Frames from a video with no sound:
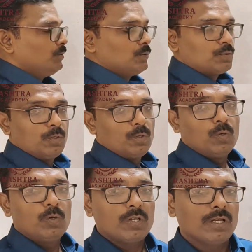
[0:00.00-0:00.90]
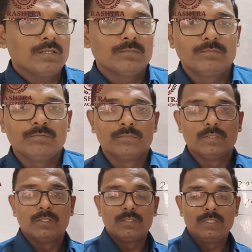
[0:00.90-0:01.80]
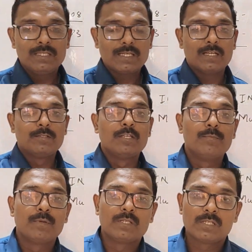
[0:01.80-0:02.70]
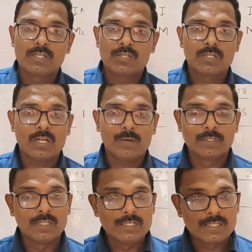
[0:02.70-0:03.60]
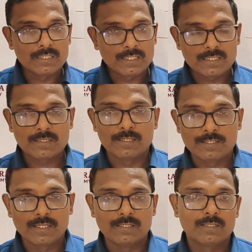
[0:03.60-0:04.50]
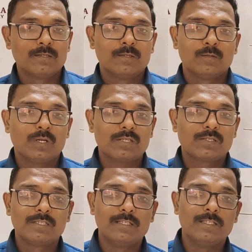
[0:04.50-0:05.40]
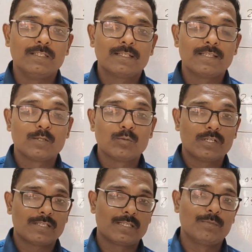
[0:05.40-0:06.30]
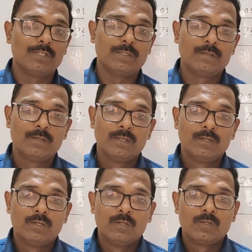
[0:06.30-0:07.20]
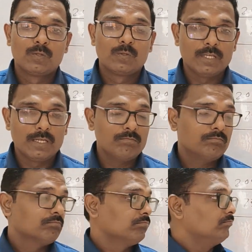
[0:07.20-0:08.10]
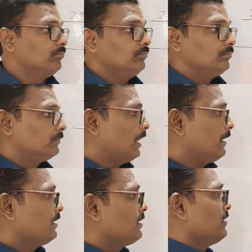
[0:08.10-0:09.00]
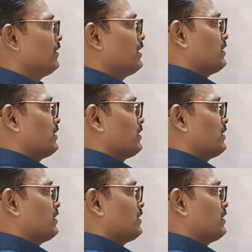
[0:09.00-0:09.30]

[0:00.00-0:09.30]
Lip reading: So overall, this kind of the representation after the result was seen in the Constituent Assembly. So then 93